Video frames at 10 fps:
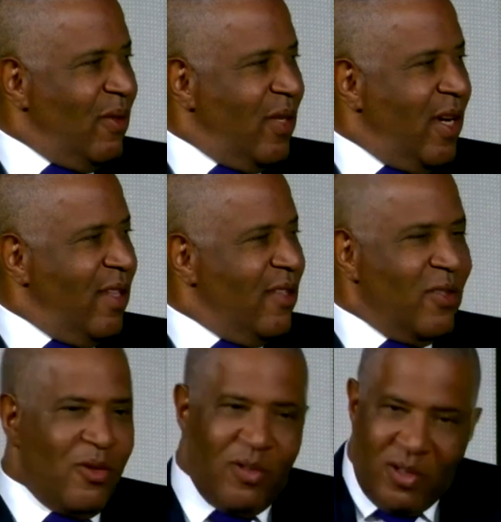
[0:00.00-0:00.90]
Okay,
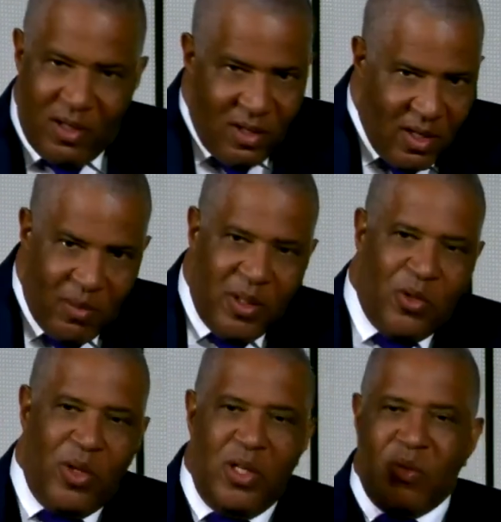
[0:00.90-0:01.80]
this is, you know, I
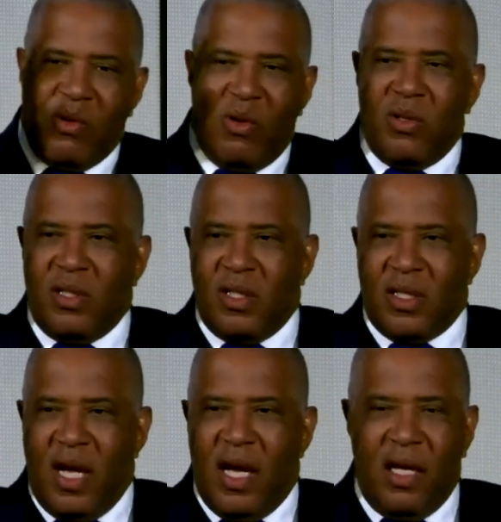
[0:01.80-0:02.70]
mean, trees were growing to the
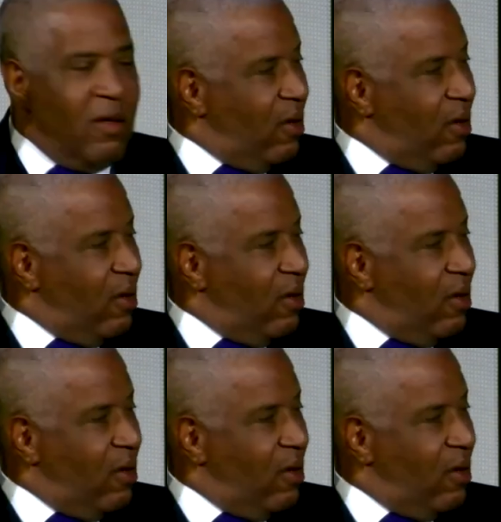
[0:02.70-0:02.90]
sky,